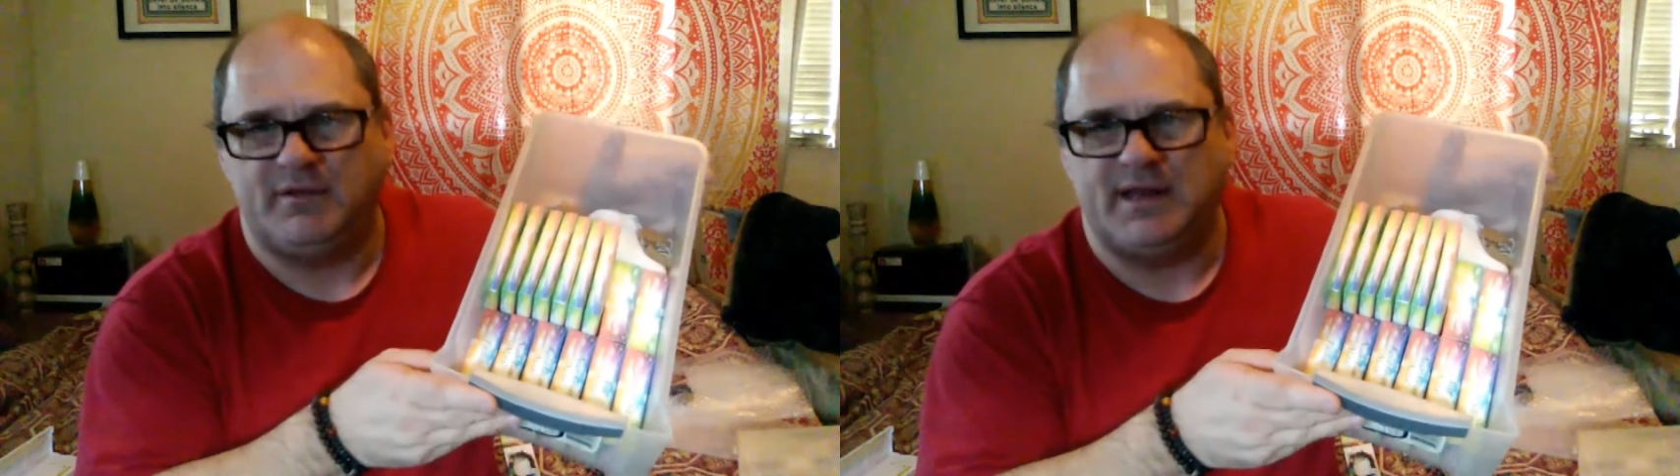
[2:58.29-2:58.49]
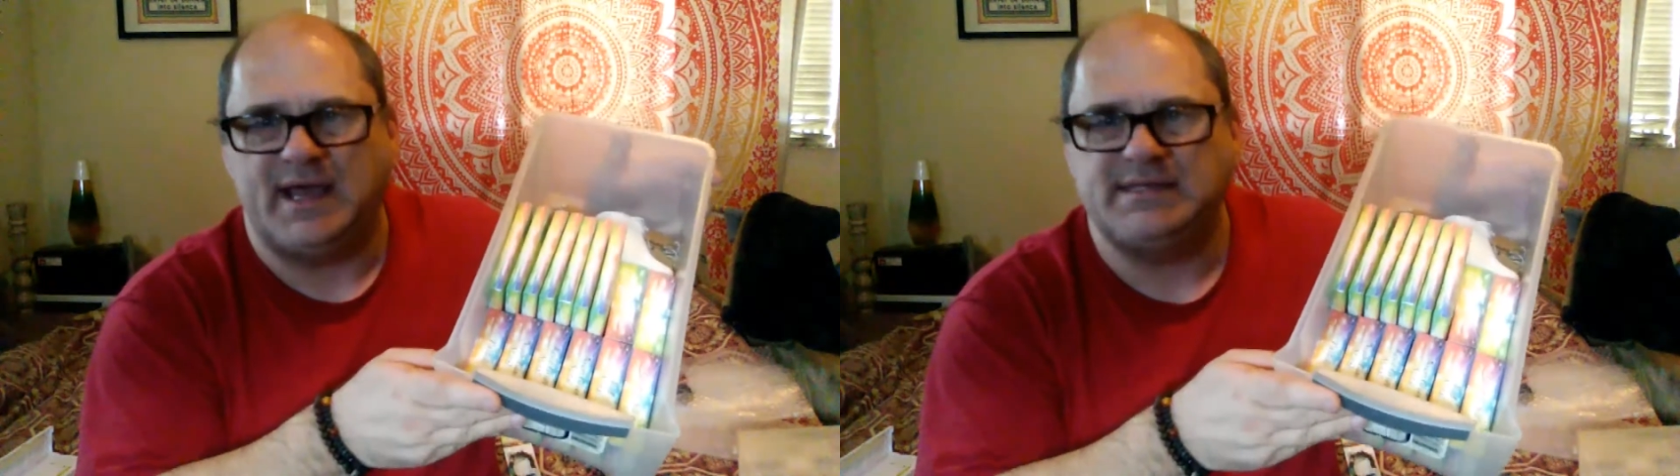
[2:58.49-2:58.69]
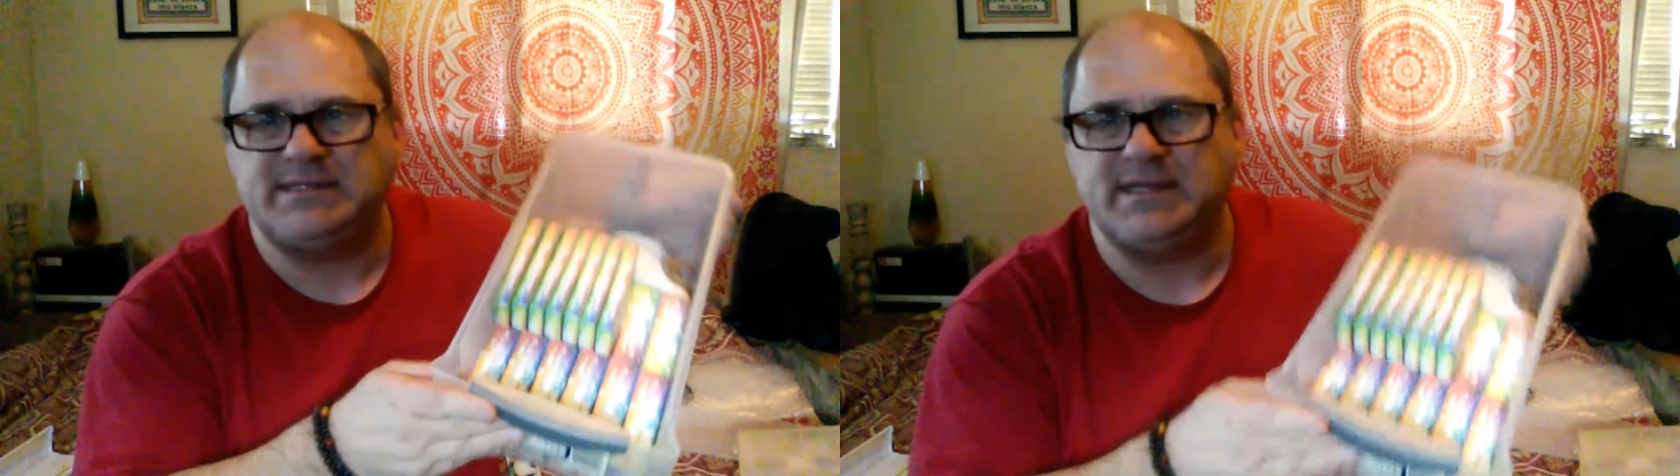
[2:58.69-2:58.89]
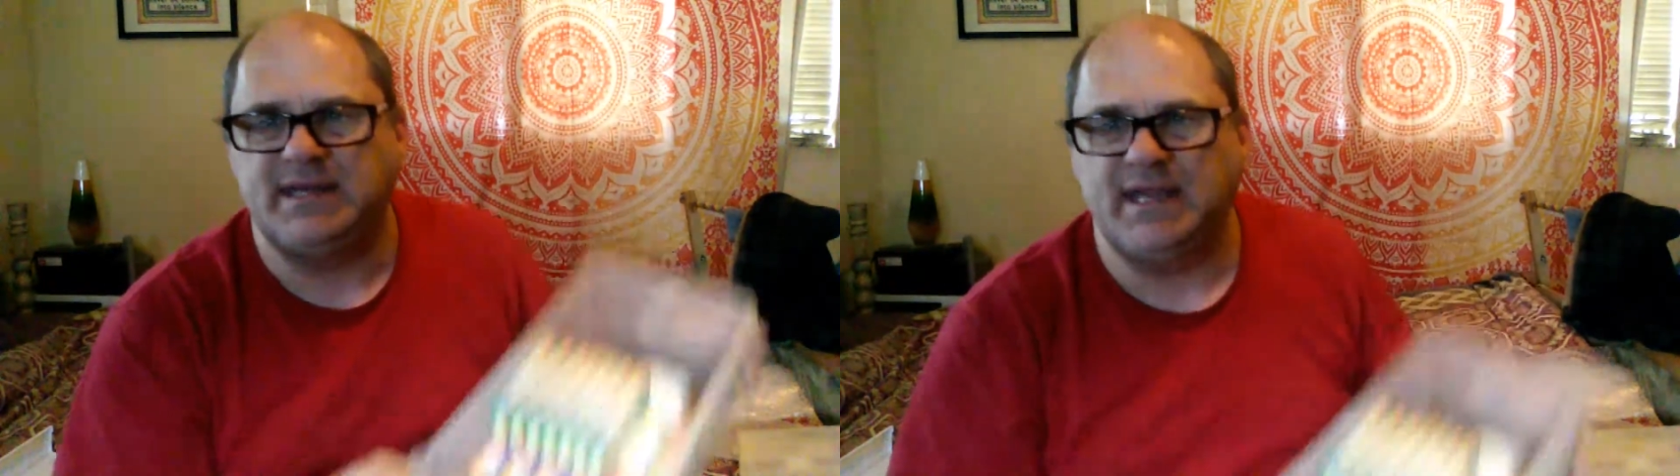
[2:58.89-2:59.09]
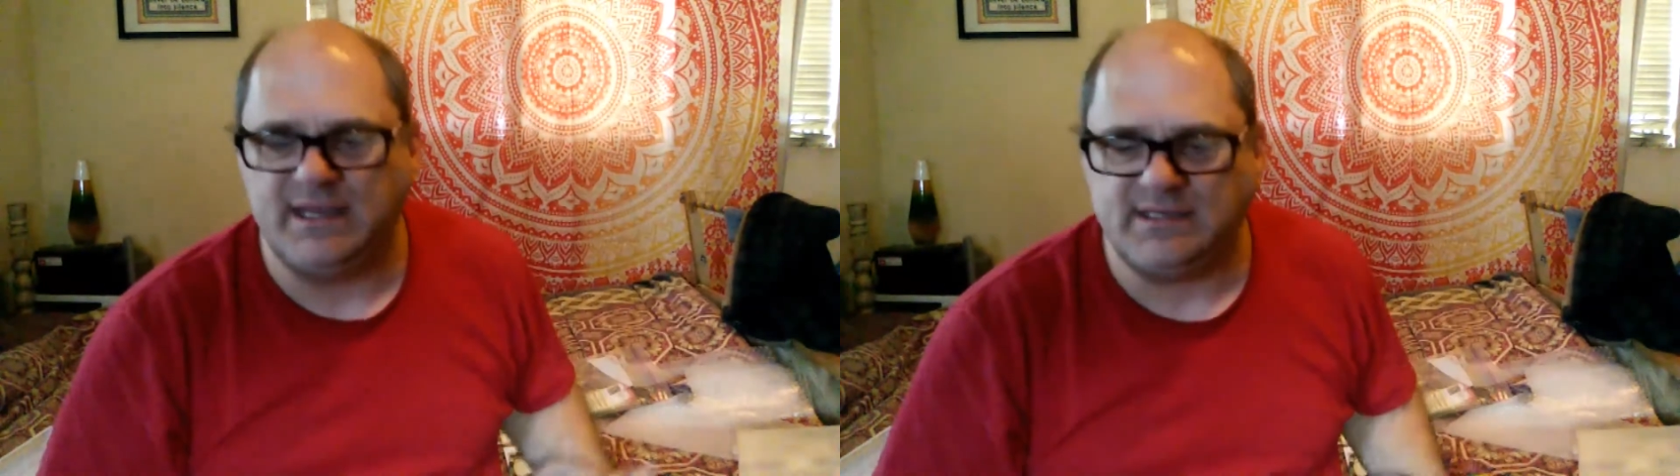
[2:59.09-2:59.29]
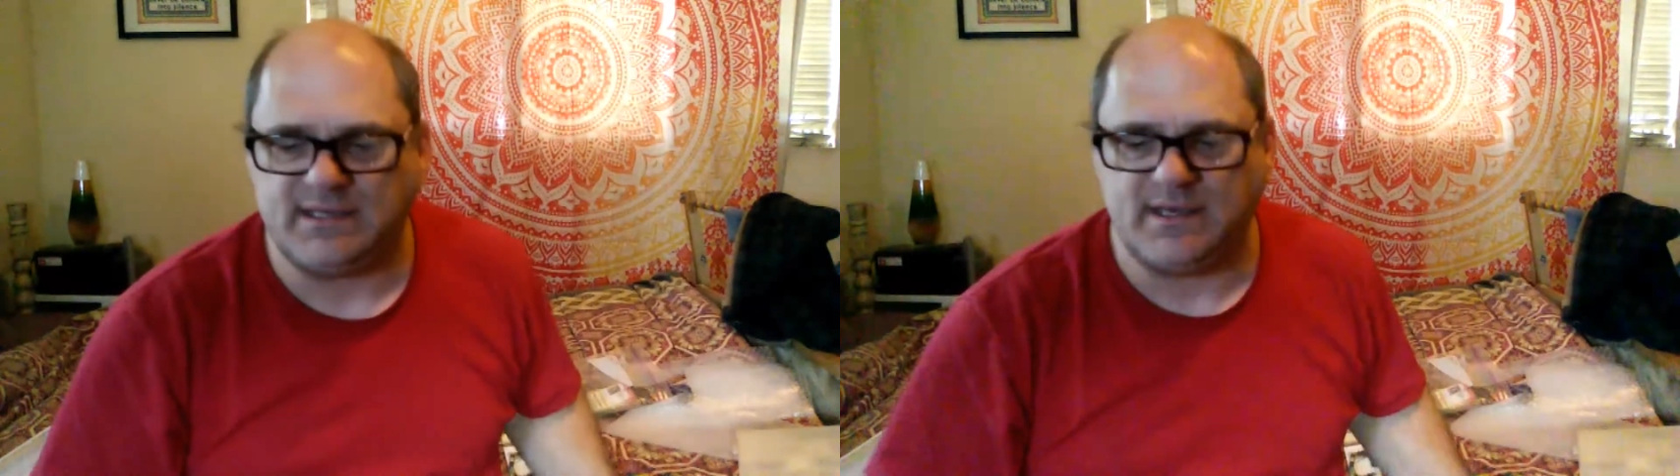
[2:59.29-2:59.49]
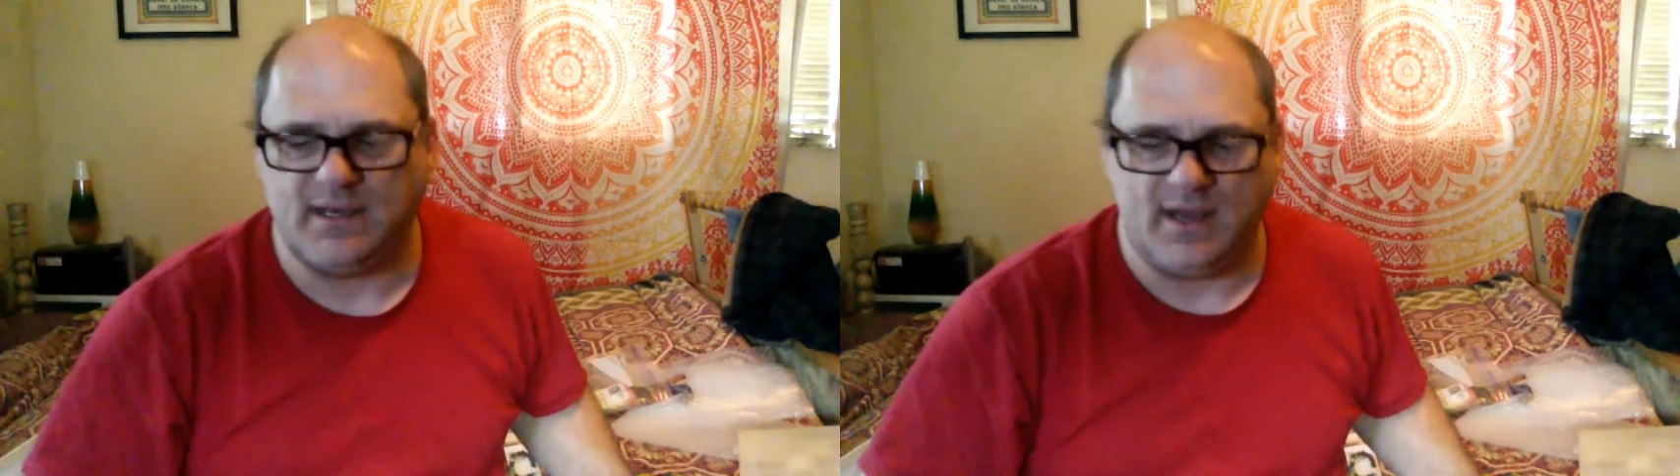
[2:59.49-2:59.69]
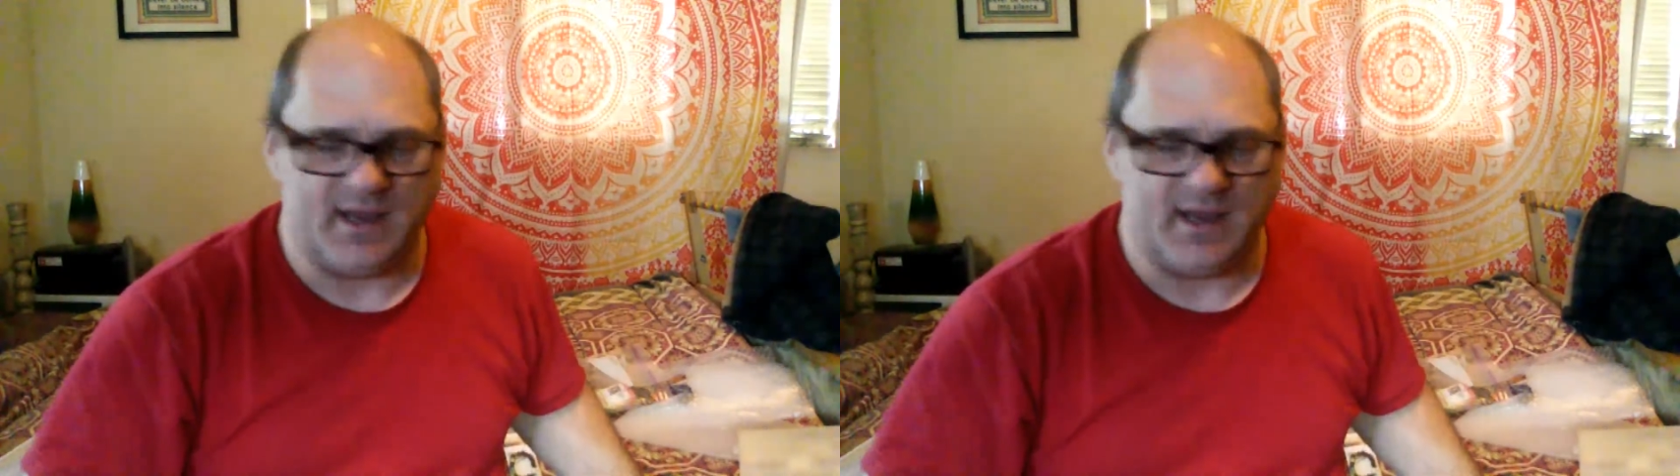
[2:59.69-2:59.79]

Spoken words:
nice and neat.